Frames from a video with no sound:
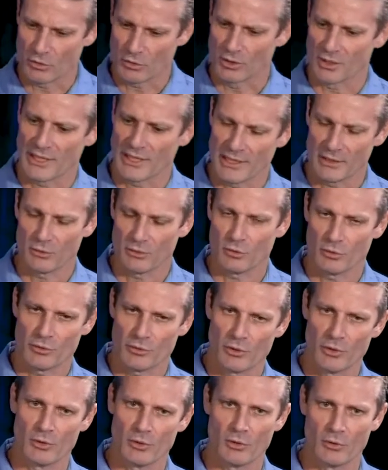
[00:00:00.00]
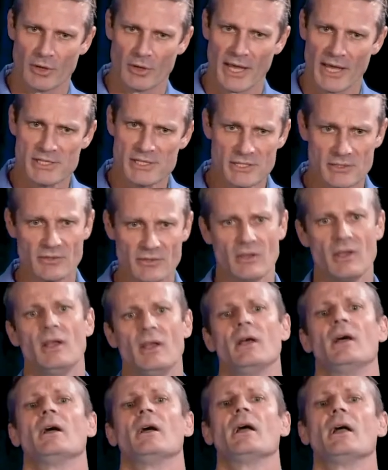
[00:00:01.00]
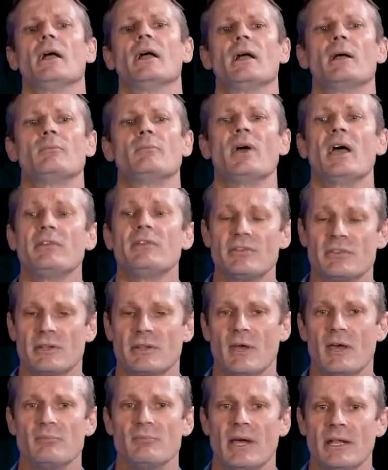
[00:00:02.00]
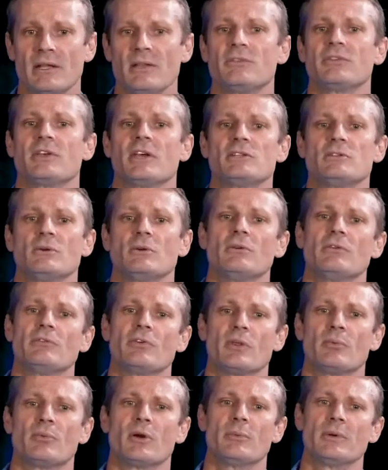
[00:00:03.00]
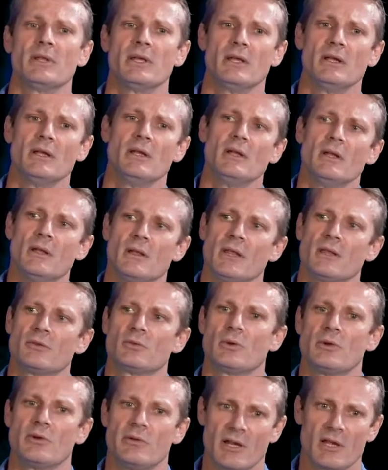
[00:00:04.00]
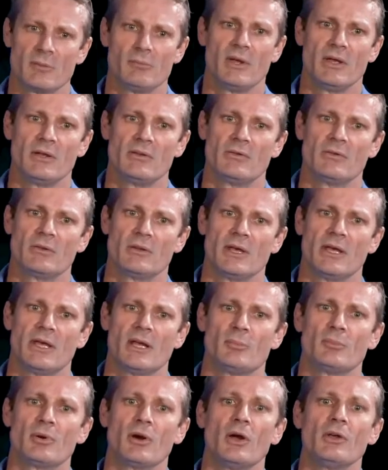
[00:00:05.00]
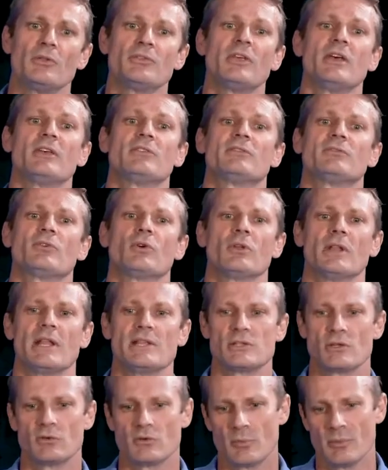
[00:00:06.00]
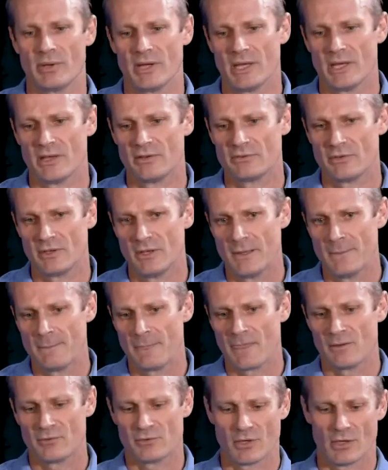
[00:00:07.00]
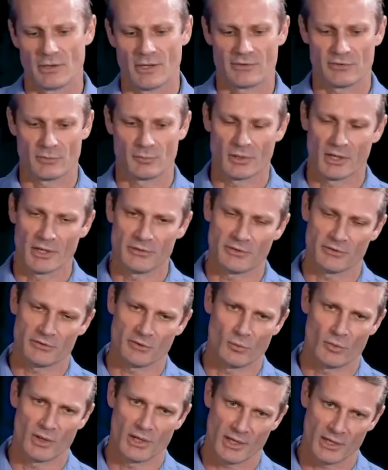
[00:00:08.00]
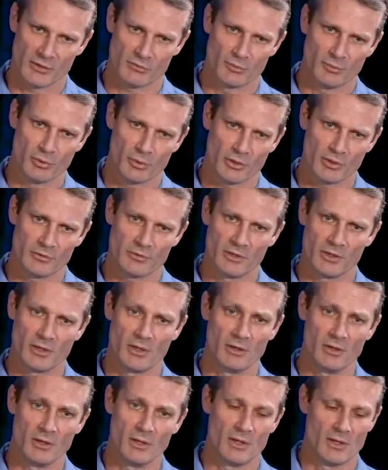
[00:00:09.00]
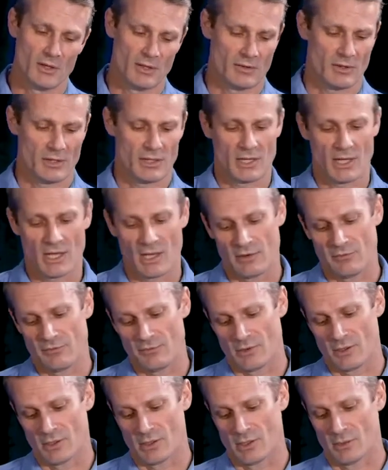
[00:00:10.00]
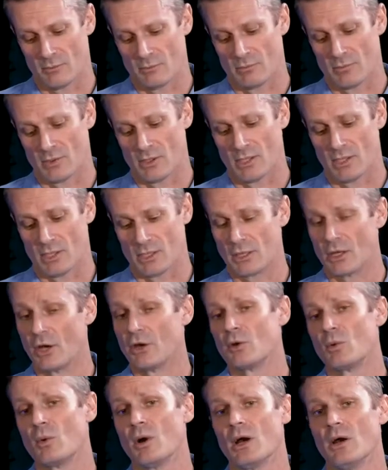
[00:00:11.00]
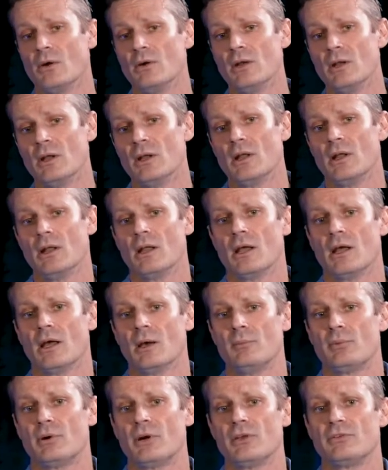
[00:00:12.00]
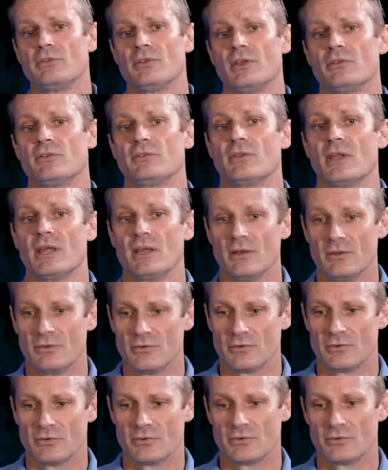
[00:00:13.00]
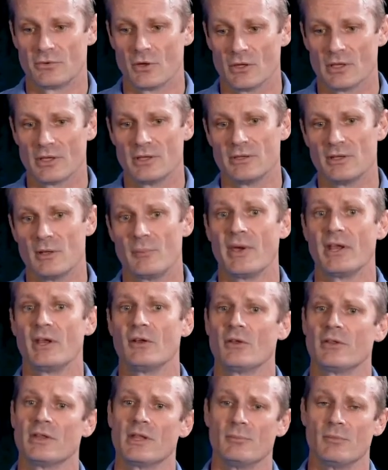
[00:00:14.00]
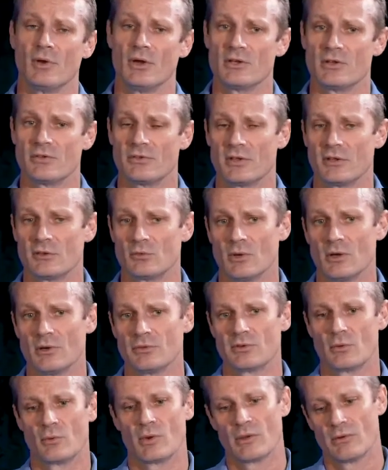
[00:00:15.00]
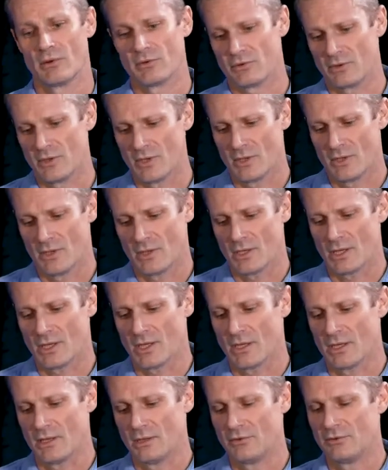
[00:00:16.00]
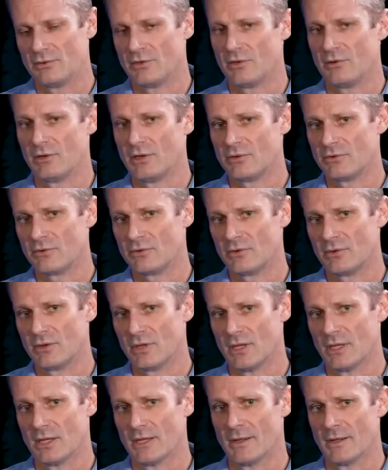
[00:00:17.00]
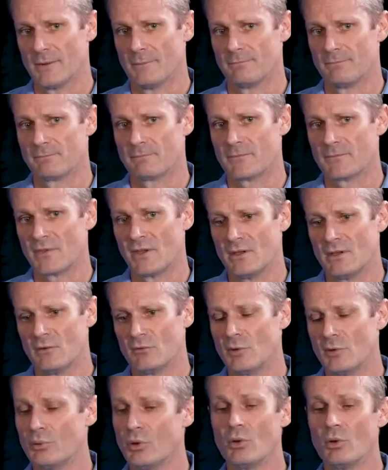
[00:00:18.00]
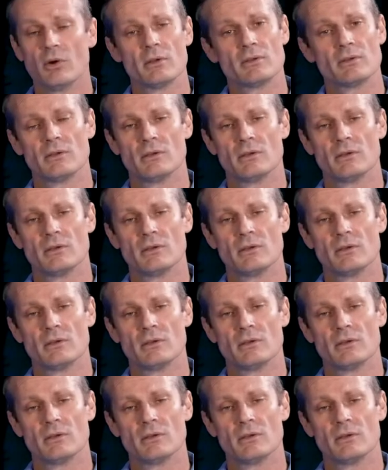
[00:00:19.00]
a landlord or an agent, have a maintenance schedule for the property. That's what we recommend, and a process for electrical repairs. So that's a process on when it gets reported to you, that you have a go-to-O process that is solid, depending on the emergency as well. So whether it's a serious report,